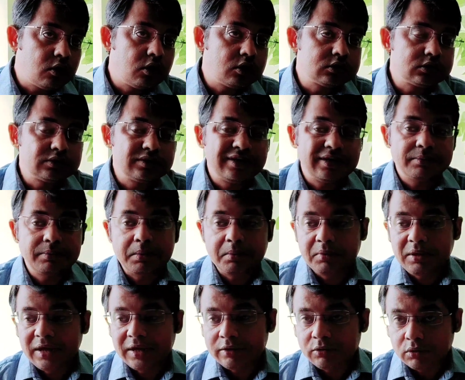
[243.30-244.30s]
loss, there may
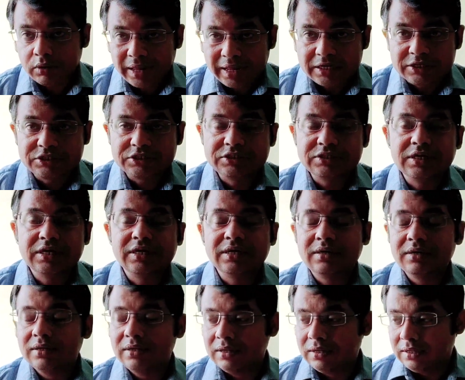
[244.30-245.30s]
be
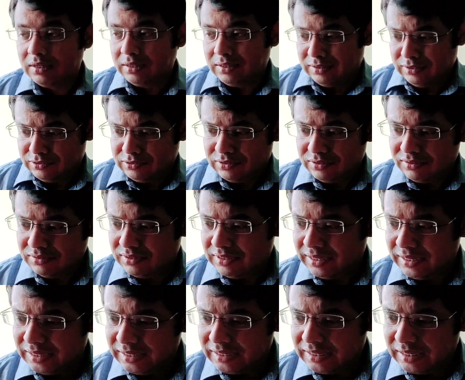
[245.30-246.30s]
anorexia. So
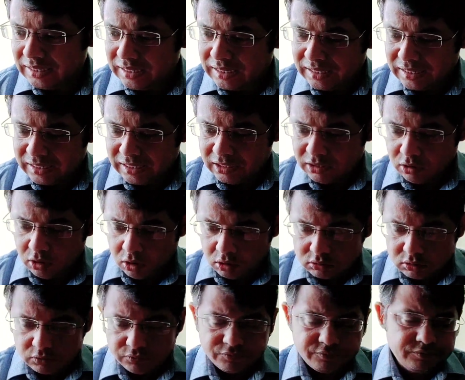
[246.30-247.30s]
there are a
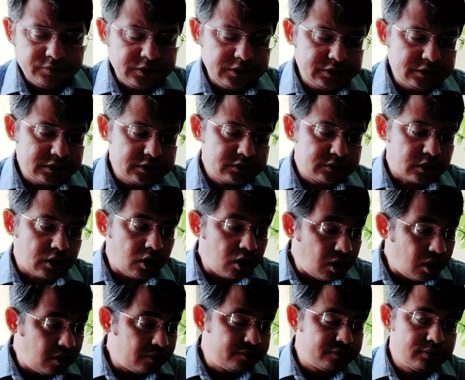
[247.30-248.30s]
lot of features
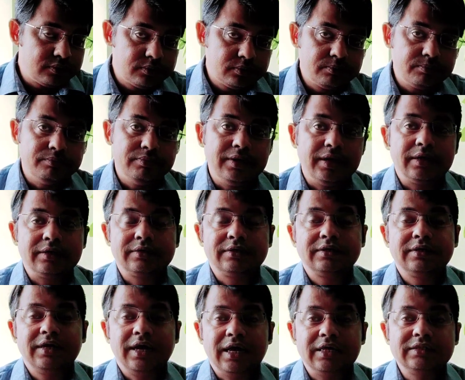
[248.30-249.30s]
of
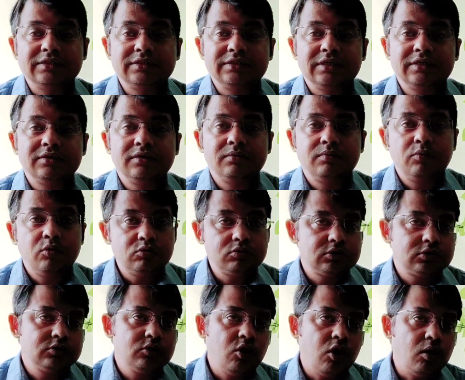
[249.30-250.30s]
blood cancer. The
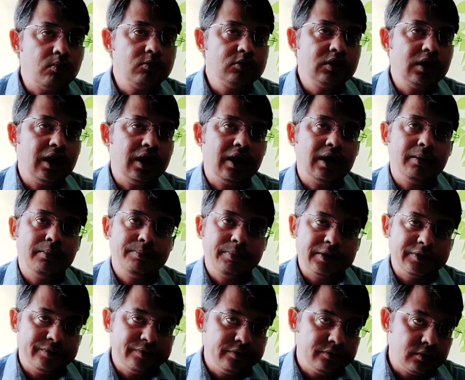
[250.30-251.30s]
most common are
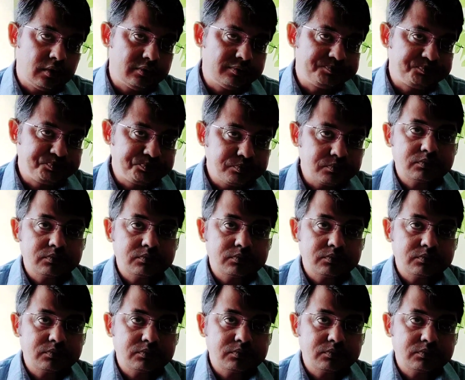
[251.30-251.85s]
presence of